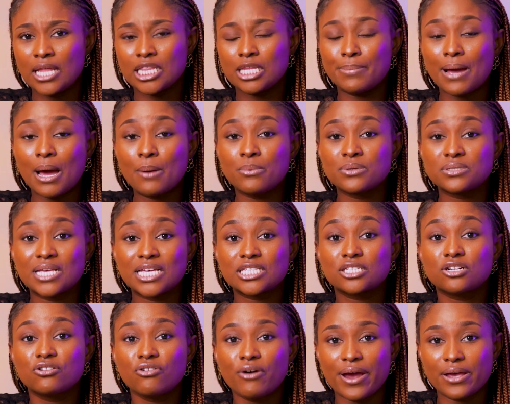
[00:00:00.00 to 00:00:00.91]
The Bible
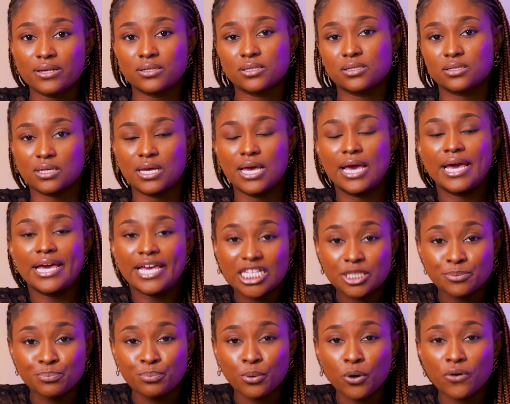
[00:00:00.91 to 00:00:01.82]
says Christ
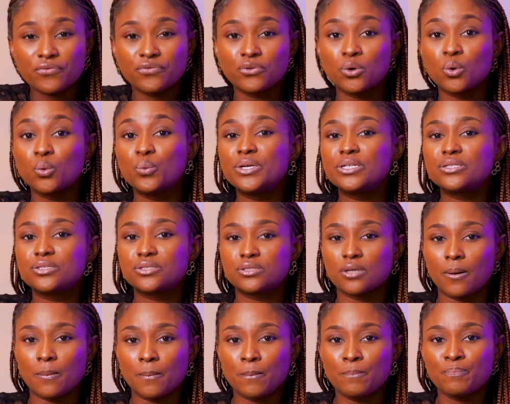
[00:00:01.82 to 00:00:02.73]
is both the
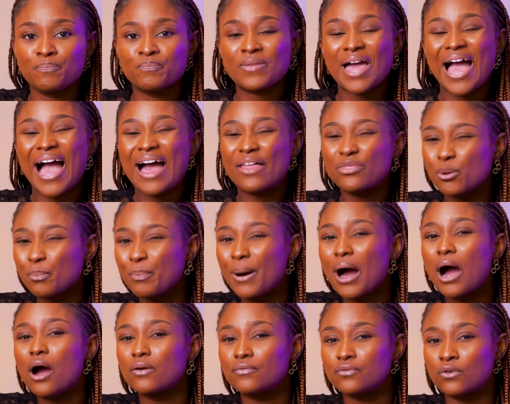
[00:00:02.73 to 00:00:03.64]
wisdom and the
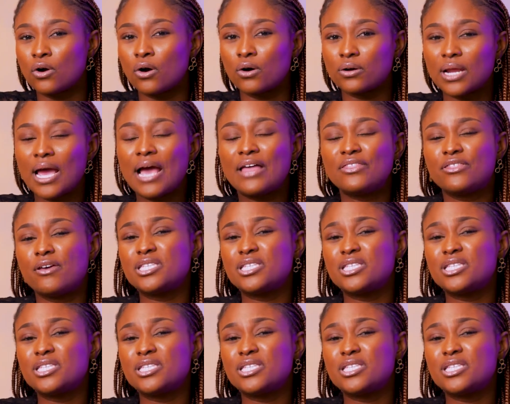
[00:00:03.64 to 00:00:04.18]
power of God.